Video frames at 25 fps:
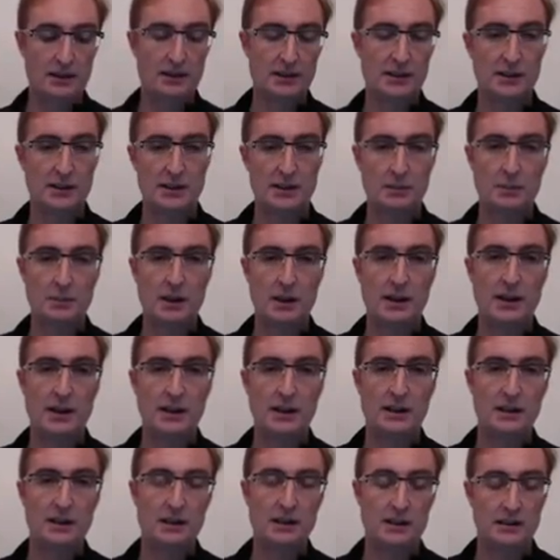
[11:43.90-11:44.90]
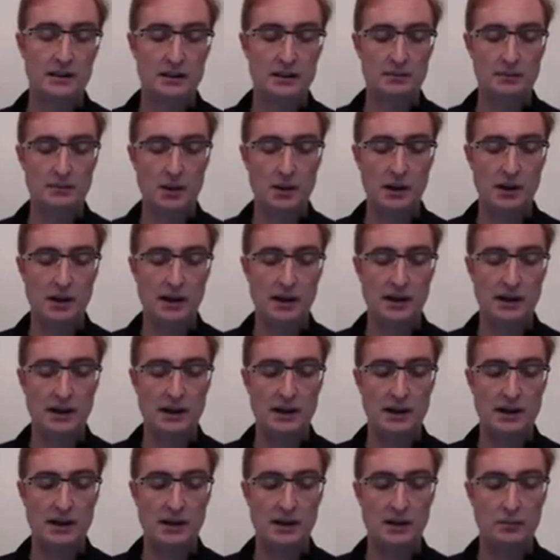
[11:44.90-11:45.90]
This is explained by
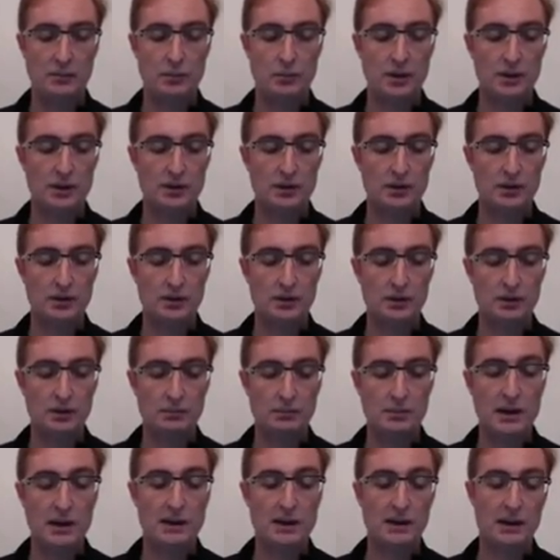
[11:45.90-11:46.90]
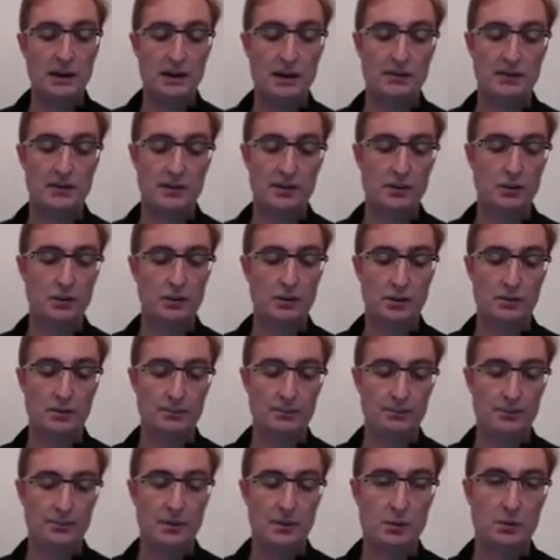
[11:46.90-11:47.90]
what is called Metcalfe's
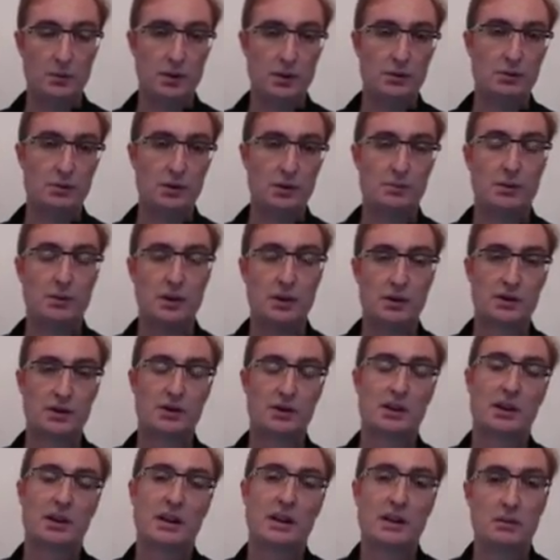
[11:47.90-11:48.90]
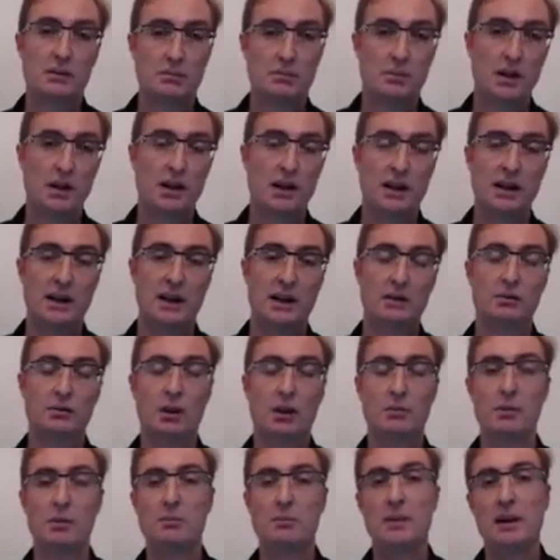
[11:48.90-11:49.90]
law, which was postulated by
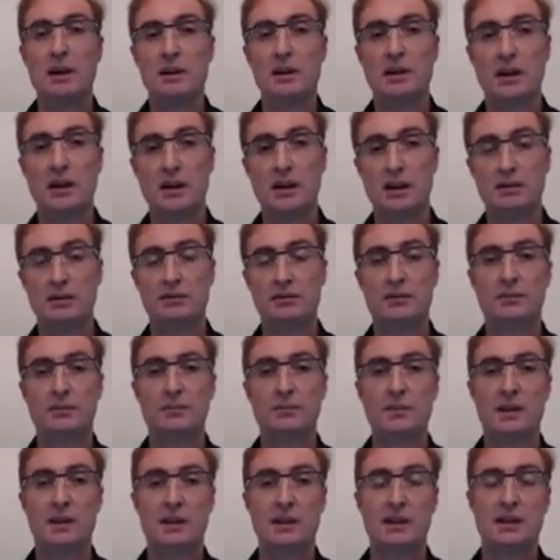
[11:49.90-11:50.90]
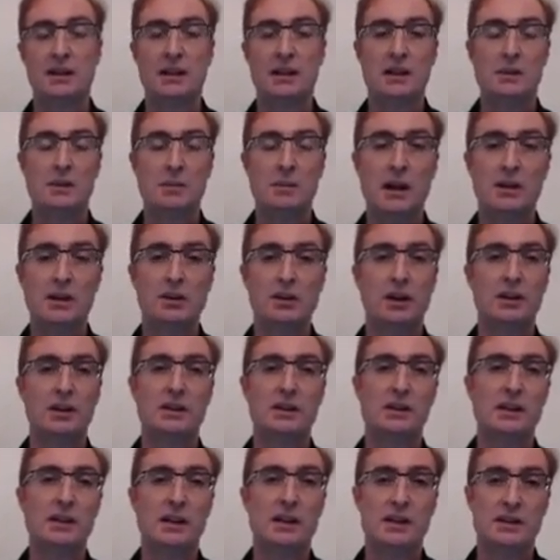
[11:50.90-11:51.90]
Robert Metcalfe in about
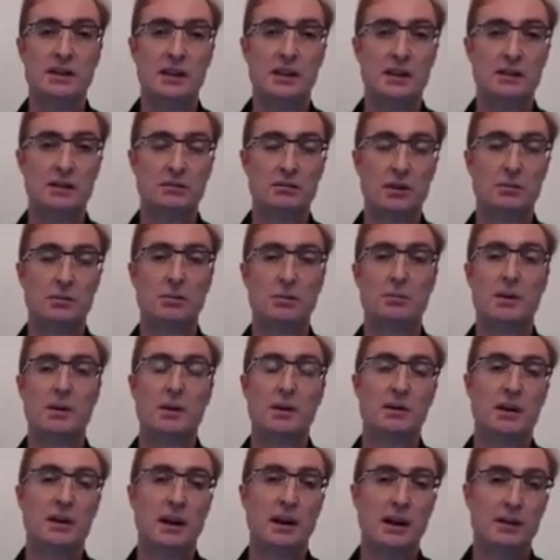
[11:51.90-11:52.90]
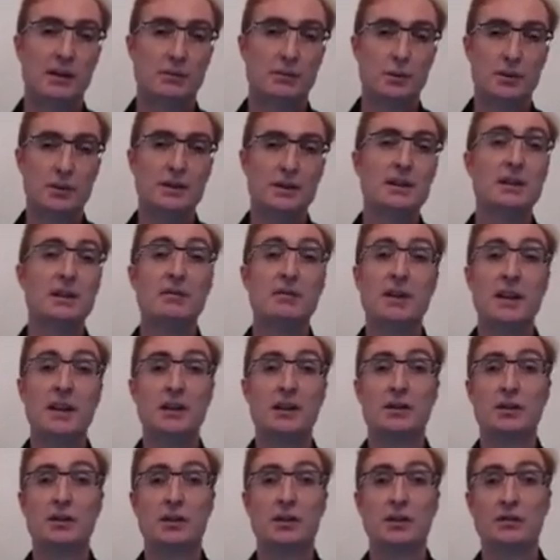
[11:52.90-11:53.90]
1980. Robert Metcalfe was the
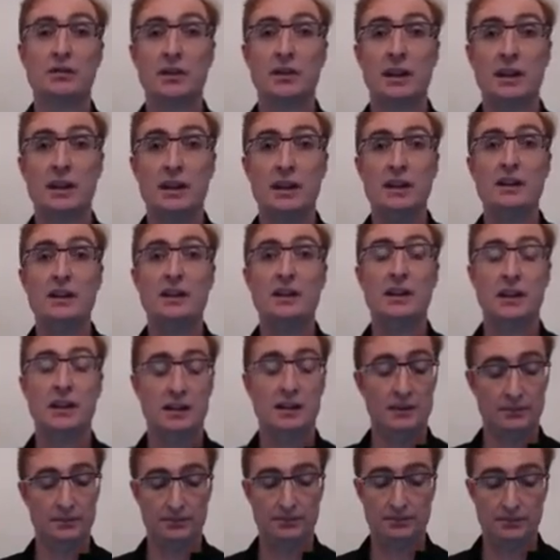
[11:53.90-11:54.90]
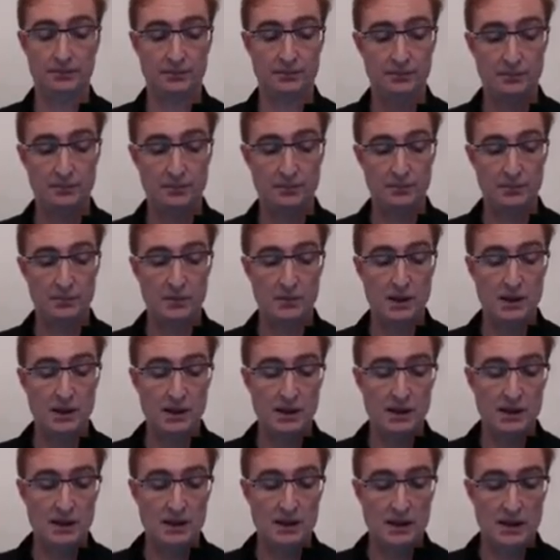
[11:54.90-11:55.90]
inventor of Ethernet.
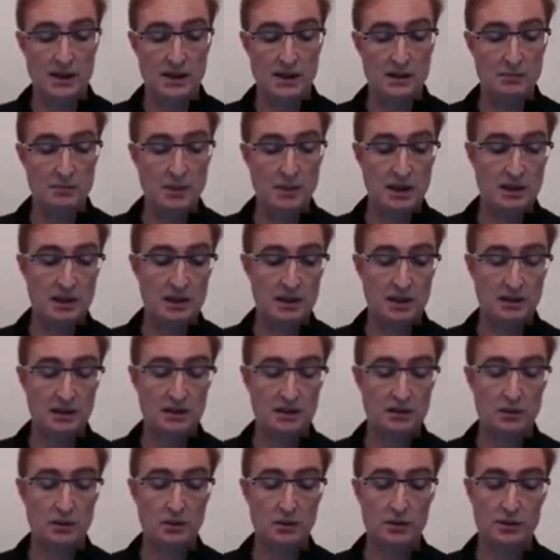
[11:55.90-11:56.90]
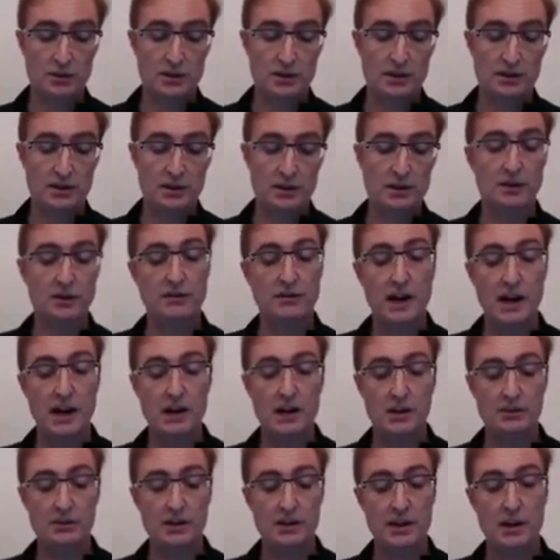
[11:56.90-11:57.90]
And Metcalfe's law says that the
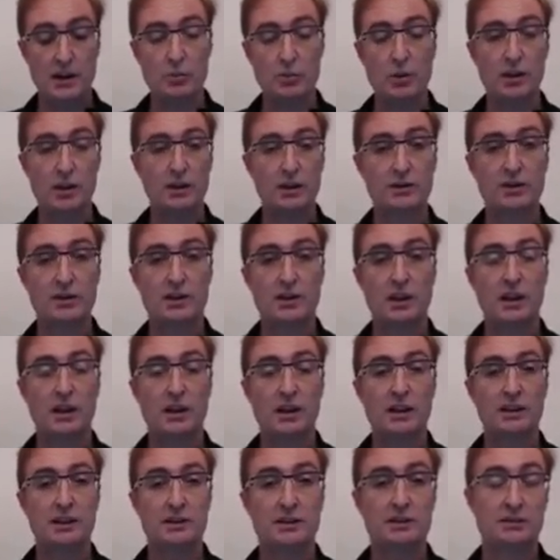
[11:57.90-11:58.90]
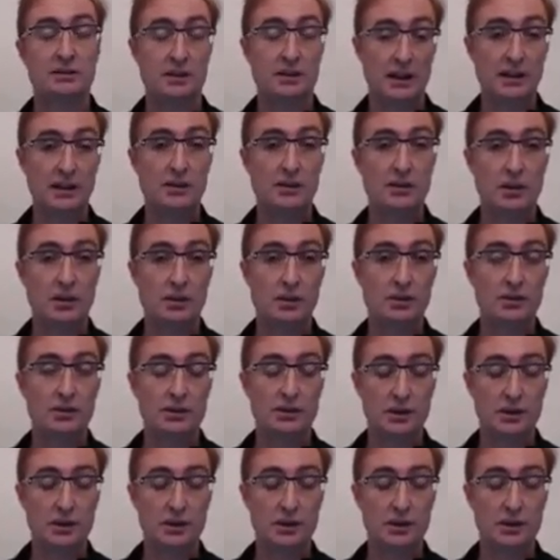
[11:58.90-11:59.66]
value of a network of size n